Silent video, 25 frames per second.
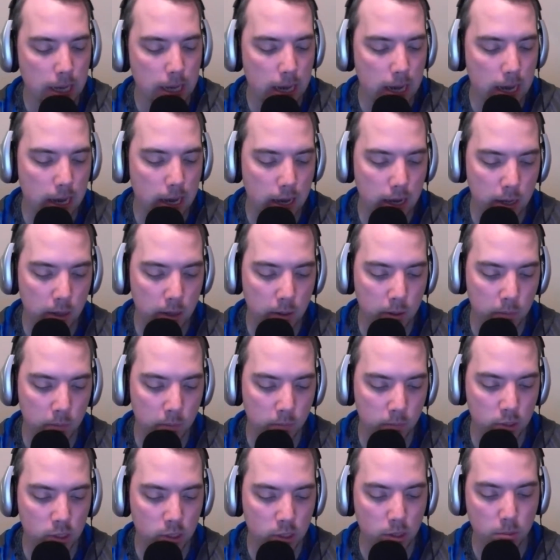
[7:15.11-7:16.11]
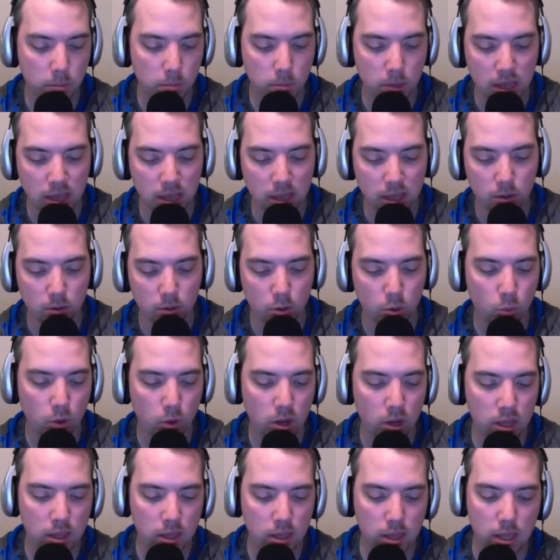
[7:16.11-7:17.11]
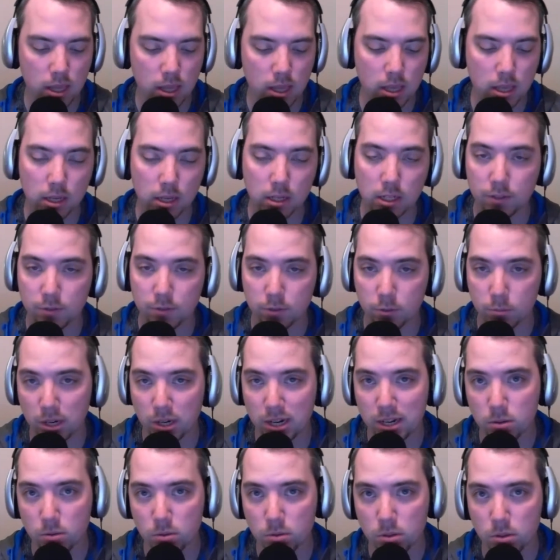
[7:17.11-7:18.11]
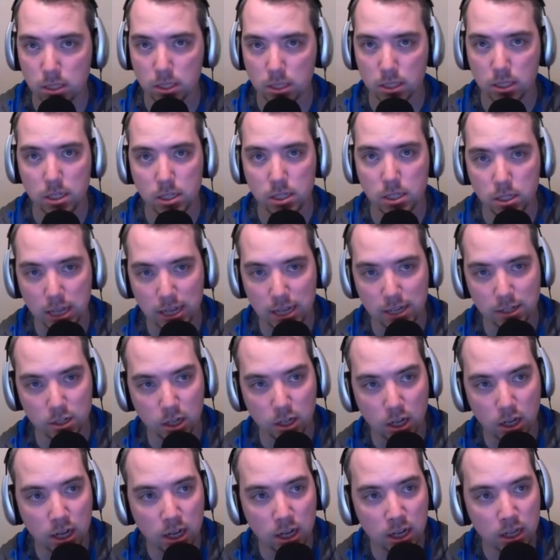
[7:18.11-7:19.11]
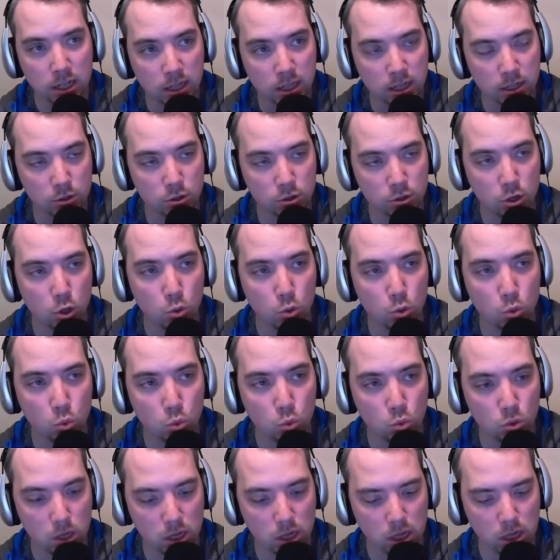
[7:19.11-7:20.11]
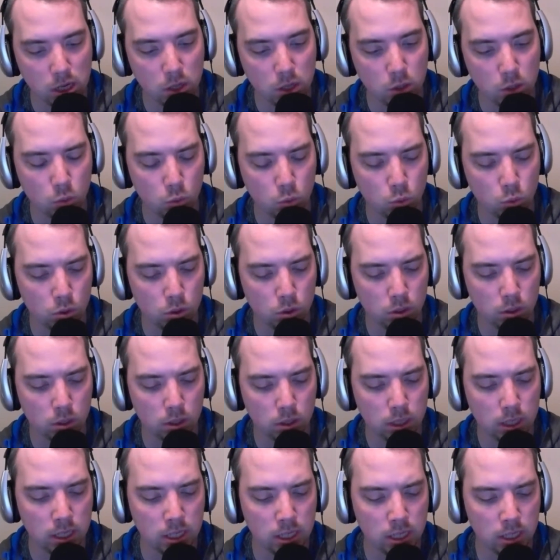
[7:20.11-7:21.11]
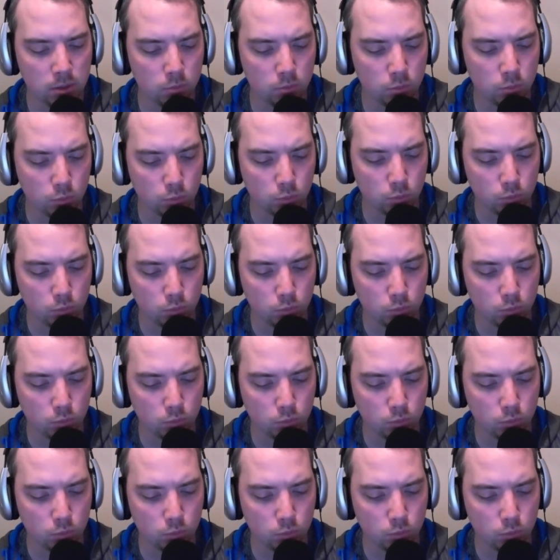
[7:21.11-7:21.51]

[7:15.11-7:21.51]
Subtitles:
To me, the way the Cleveland Browns season has gone, there's no need or any